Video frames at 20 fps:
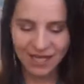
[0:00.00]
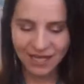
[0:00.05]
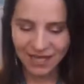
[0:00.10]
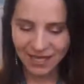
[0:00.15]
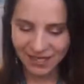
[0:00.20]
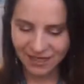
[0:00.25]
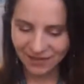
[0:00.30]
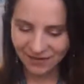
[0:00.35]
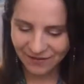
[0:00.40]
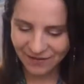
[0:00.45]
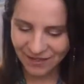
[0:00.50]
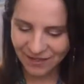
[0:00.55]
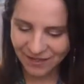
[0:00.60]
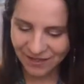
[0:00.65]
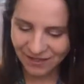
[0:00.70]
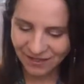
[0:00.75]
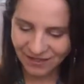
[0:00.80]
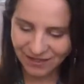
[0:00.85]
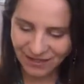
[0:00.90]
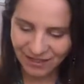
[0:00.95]

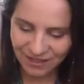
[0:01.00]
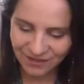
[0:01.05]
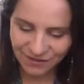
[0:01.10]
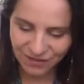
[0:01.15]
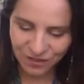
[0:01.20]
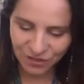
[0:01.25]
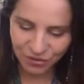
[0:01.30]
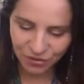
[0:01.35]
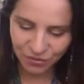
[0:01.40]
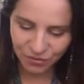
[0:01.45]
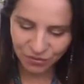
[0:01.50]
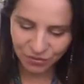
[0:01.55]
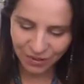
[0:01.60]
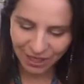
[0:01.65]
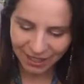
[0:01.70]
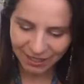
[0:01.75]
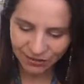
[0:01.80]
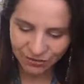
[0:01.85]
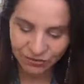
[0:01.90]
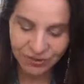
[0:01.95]
And so
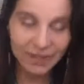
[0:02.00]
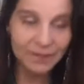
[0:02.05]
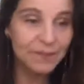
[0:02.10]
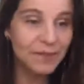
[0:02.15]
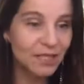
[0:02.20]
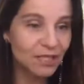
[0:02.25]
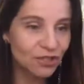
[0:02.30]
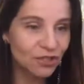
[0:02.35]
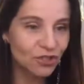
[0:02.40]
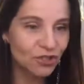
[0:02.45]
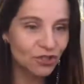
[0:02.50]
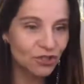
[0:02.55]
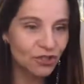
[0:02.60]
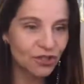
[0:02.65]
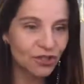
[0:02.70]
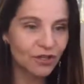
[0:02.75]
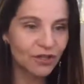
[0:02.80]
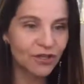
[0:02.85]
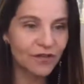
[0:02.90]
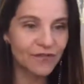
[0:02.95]
I took a
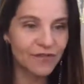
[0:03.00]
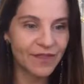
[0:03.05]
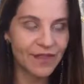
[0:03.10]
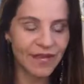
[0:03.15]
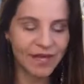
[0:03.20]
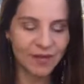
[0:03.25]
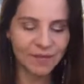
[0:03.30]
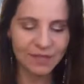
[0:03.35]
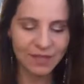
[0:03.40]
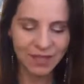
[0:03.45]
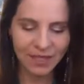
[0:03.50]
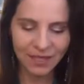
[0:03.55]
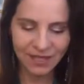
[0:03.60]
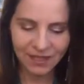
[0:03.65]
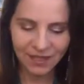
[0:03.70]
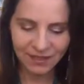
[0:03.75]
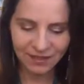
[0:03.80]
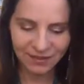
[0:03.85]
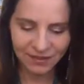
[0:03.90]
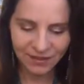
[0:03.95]
picture of them
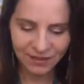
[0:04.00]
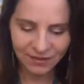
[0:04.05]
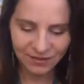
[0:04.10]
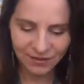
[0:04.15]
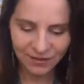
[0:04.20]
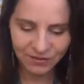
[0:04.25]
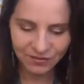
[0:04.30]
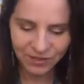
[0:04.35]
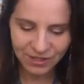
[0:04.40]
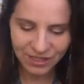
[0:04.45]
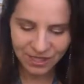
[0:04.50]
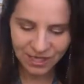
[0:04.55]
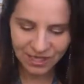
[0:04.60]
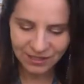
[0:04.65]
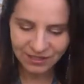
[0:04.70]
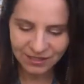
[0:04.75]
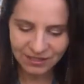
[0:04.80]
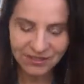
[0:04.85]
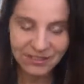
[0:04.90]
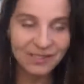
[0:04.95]
and
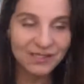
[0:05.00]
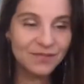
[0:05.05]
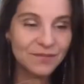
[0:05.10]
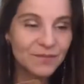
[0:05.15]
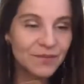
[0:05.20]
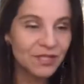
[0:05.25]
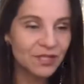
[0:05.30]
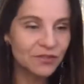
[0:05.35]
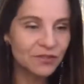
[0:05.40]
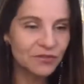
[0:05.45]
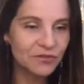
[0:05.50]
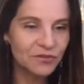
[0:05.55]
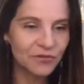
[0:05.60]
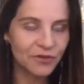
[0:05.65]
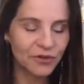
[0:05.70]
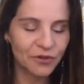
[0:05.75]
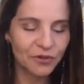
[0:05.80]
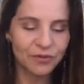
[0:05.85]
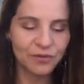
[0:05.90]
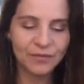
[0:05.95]
create this
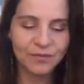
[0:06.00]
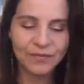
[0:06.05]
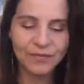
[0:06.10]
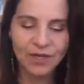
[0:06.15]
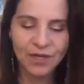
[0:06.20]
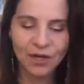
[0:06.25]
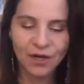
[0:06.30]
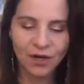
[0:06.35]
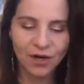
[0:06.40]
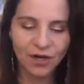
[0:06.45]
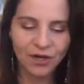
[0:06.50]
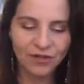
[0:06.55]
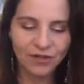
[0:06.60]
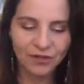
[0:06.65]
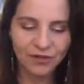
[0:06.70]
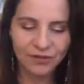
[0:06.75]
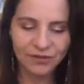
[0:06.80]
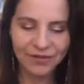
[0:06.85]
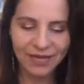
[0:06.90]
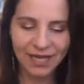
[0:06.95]
beautiful
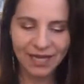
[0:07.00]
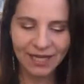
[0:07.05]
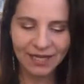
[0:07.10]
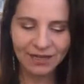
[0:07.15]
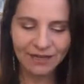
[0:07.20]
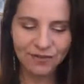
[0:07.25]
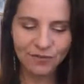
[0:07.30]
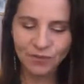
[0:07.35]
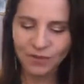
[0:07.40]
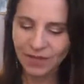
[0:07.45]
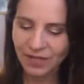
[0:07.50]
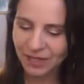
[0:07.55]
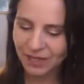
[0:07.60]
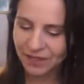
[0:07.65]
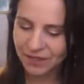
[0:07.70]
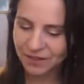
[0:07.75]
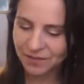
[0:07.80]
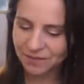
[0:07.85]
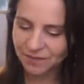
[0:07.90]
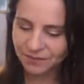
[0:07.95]
oracle deck
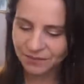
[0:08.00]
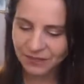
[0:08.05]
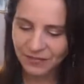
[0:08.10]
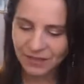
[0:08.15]
where